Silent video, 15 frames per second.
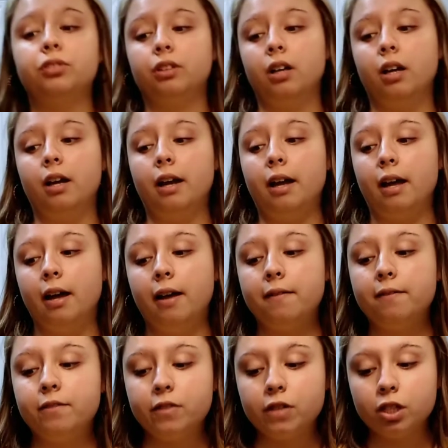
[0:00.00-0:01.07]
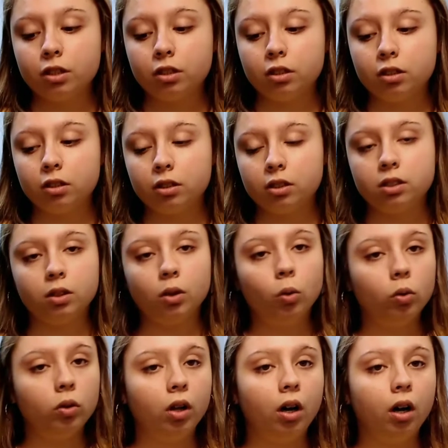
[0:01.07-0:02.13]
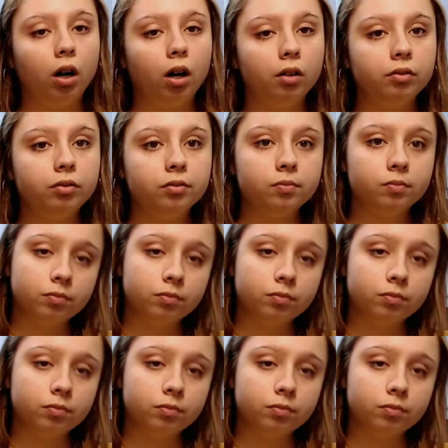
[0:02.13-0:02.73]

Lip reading: forever to cool off.